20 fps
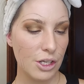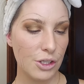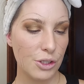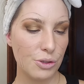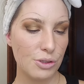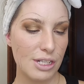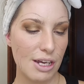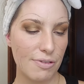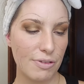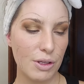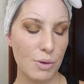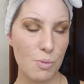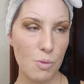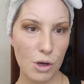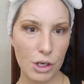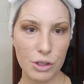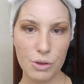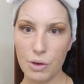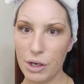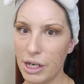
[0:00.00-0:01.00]
You definitely
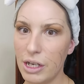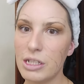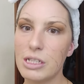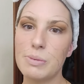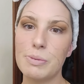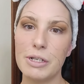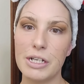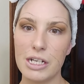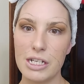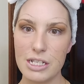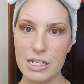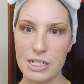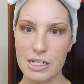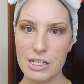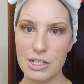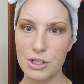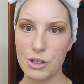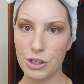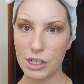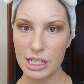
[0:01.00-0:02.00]
want crayons
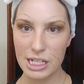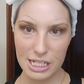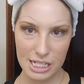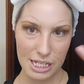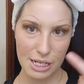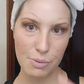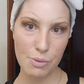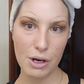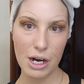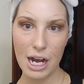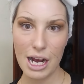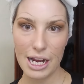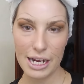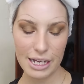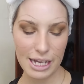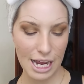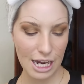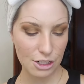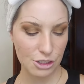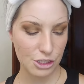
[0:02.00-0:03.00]
because you're going to see where I
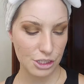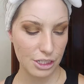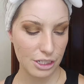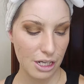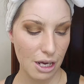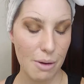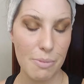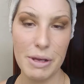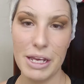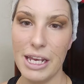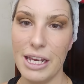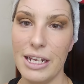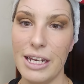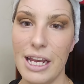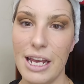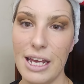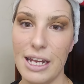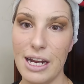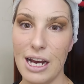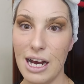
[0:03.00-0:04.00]
actually come in
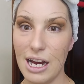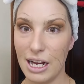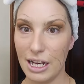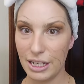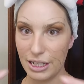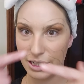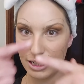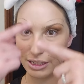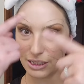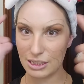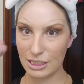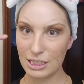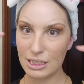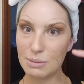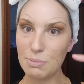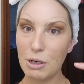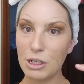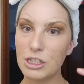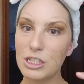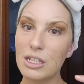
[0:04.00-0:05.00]
and I
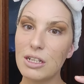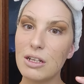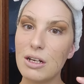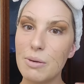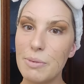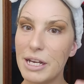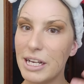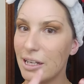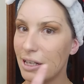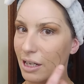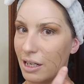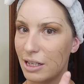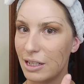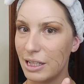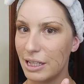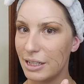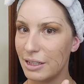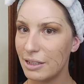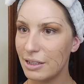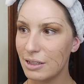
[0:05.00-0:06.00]
smudge a little bit and kind of
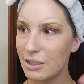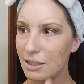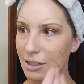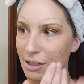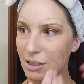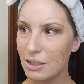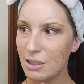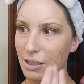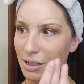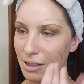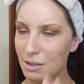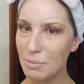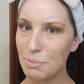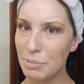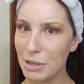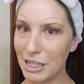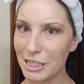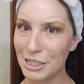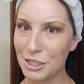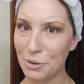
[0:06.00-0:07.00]
like
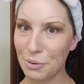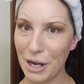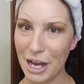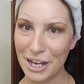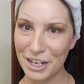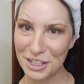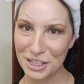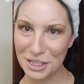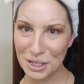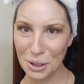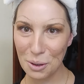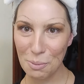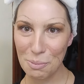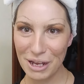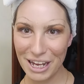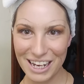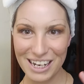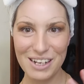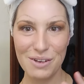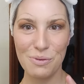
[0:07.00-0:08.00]
blend it around a little
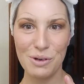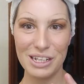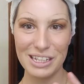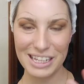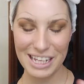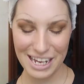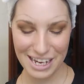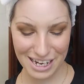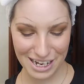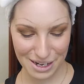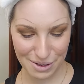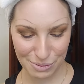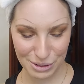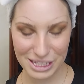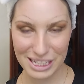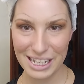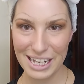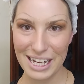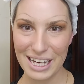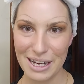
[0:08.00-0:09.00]
bit with
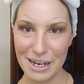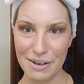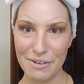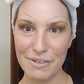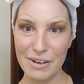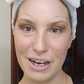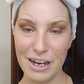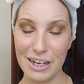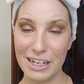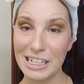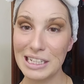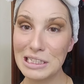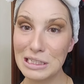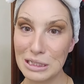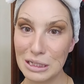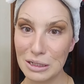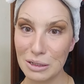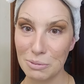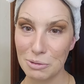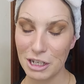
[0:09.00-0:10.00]
a
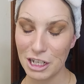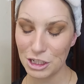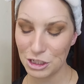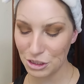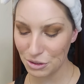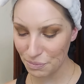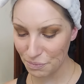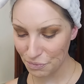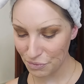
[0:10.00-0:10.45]
concealer brush.